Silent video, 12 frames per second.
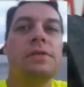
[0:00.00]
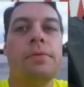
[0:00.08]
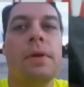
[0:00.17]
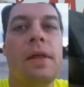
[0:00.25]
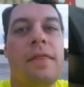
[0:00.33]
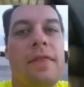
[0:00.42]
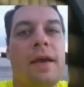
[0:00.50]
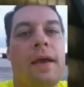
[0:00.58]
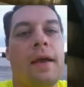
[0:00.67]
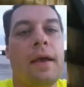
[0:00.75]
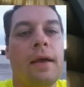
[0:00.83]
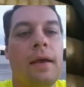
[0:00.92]
really thick
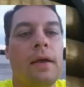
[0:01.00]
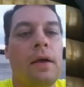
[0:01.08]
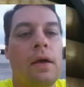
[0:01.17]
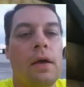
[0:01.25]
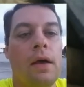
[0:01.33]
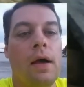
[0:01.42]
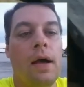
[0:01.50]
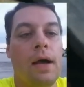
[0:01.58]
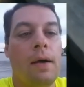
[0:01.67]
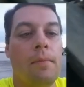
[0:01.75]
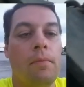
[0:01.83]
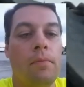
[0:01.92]

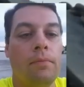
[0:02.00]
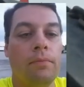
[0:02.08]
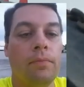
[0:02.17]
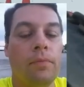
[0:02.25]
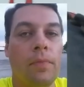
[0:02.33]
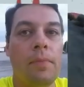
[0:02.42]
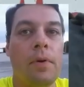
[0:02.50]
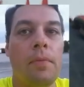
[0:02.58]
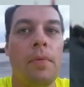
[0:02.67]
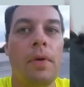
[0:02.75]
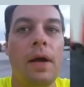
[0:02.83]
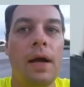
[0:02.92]
rubber
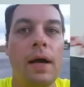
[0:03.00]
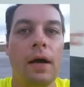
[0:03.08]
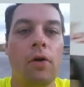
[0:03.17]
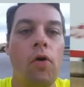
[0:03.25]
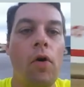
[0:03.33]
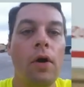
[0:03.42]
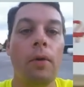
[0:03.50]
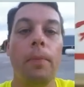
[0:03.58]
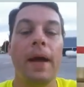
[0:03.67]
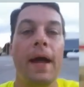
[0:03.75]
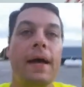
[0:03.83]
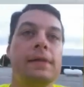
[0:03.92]
coil
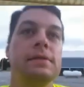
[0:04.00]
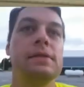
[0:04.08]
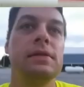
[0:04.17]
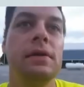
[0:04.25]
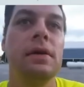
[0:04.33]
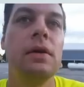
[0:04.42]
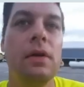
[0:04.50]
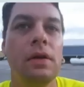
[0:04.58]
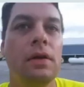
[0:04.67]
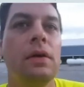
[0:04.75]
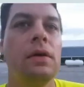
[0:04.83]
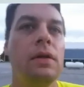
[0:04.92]
pads
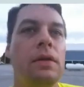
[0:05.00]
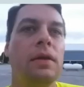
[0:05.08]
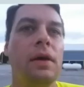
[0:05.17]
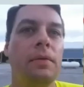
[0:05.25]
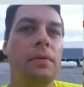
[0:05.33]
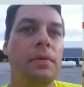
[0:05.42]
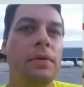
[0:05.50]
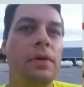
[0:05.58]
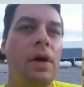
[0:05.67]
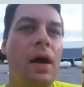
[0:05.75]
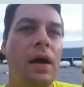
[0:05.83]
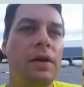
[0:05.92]
that
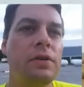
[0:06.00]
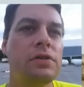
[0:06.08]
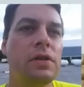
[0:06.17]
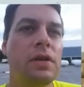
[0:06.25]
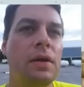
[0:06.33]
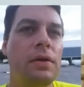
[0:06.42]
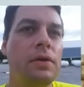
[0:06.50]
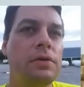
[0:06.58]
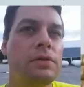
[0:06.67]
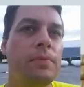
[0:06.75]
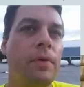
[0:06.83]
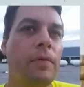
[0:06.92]
usually use
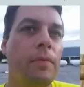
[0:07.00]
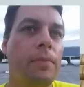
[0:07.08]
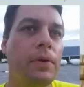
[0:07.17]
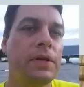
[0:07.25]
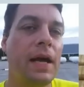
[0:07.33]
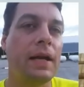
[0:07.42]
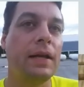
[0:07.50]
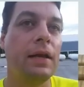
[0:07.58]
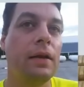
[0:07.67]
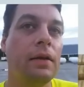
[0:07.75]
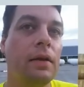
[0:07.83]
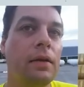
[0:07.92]
for
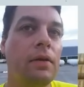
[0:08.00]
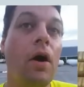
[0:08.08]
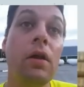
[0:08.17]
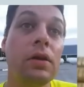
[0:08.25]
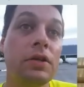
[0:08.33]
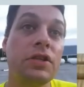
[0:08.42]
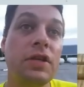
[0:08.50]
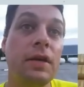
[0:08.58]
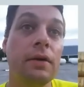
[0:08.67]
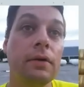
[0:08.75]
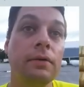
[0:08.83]
protecting all our steel